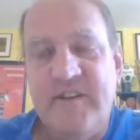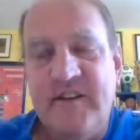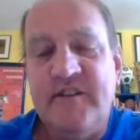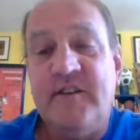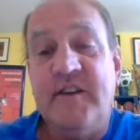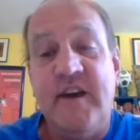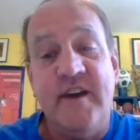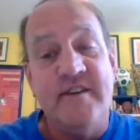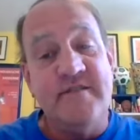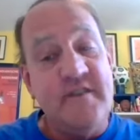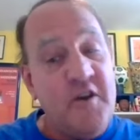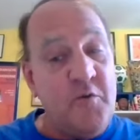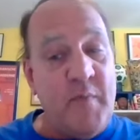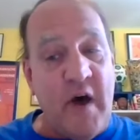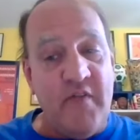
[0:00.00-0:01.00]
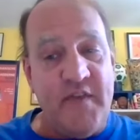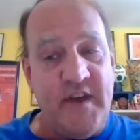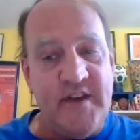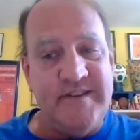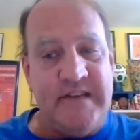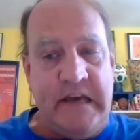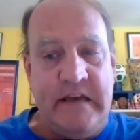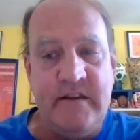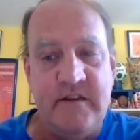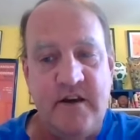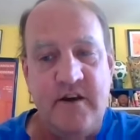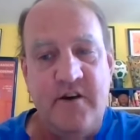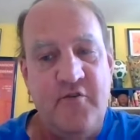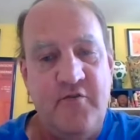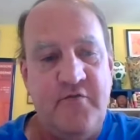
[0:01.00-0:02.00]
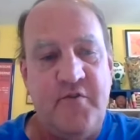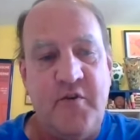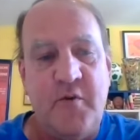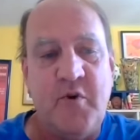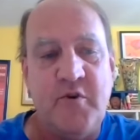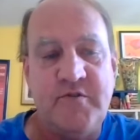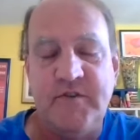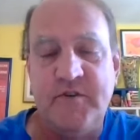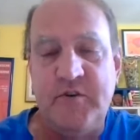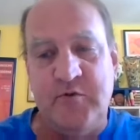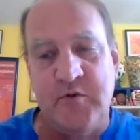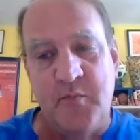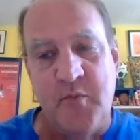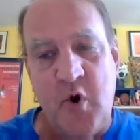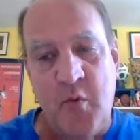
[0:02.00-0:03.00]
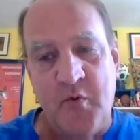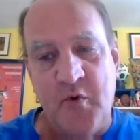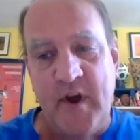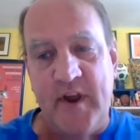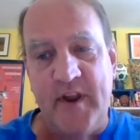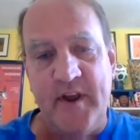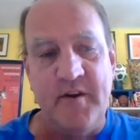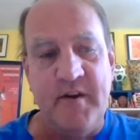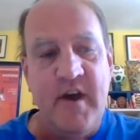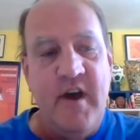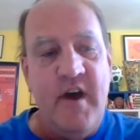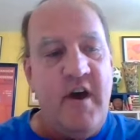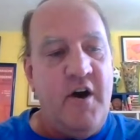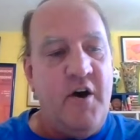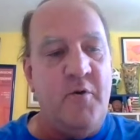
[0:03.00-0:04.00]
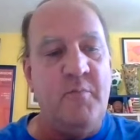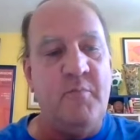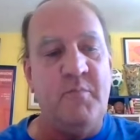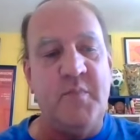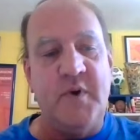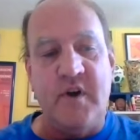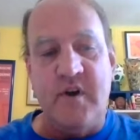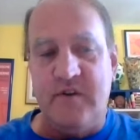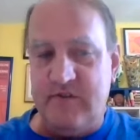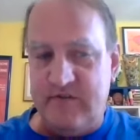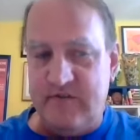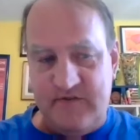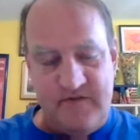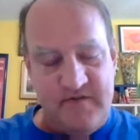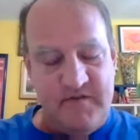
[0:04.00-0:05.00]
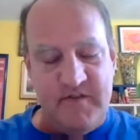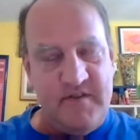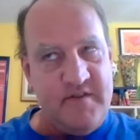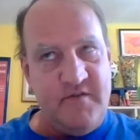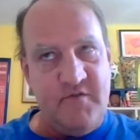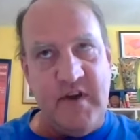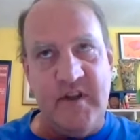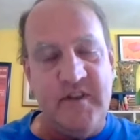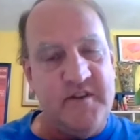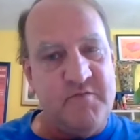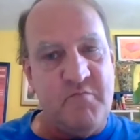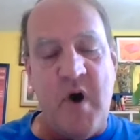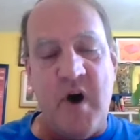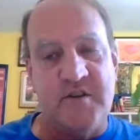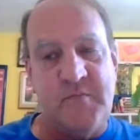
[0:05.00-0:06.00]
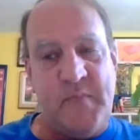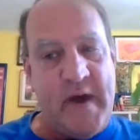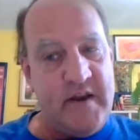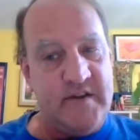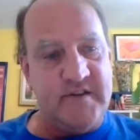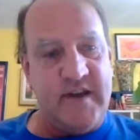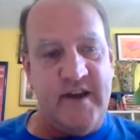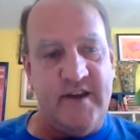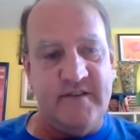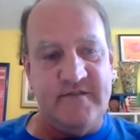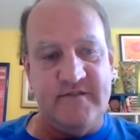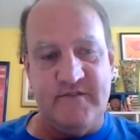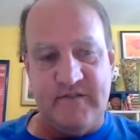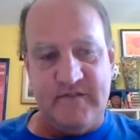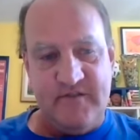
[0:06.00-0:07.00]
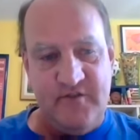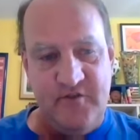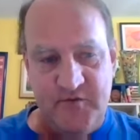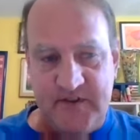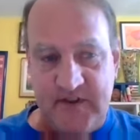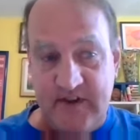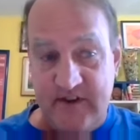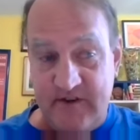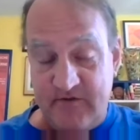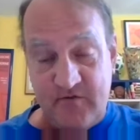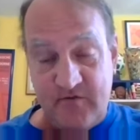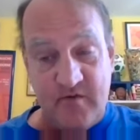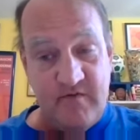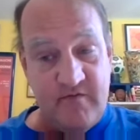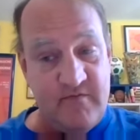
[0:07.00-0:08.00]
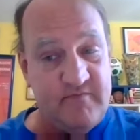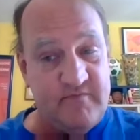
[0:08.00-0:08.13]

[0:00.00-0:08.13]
clearly isn't about the intent of the person who's appropriating, because in the mock Spanish case, you see sort of